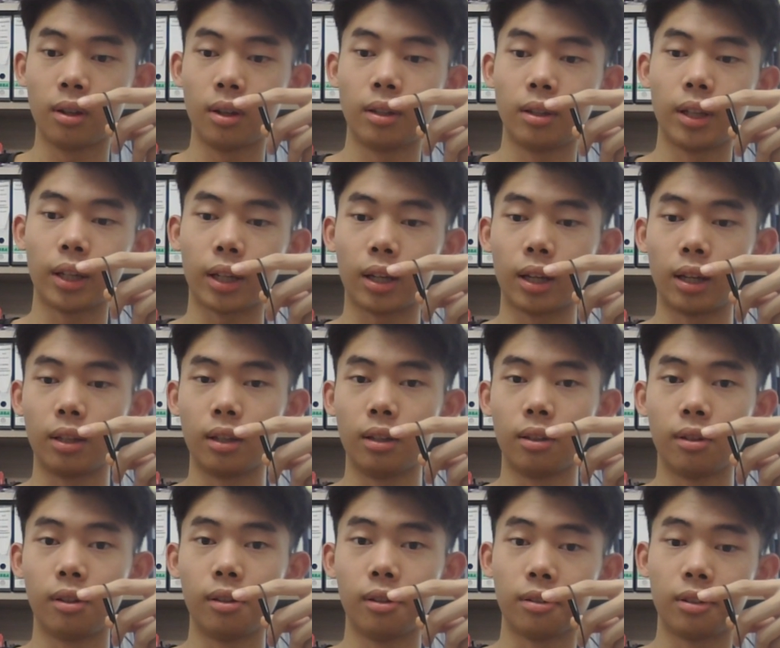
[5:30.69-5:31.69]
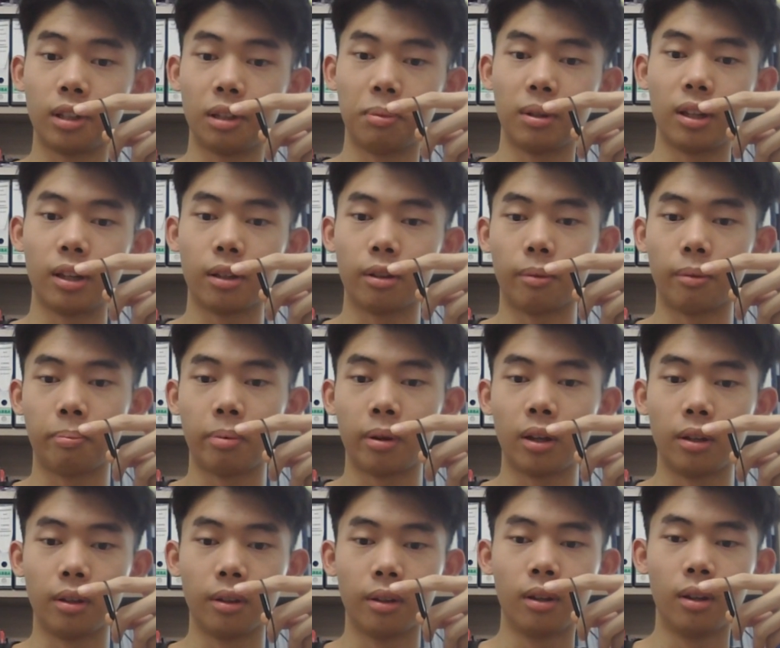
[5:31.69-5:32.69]
that can easily stimulate the
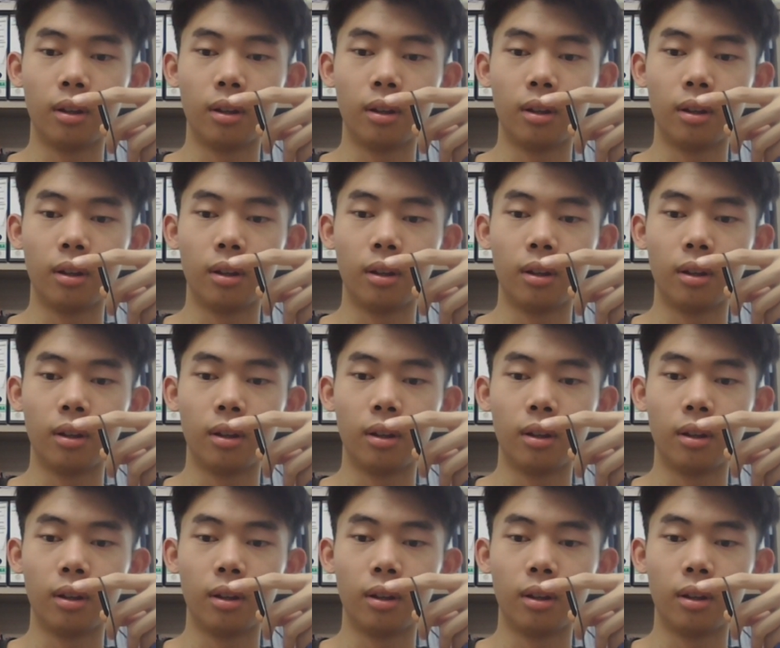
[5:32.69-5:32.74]
pain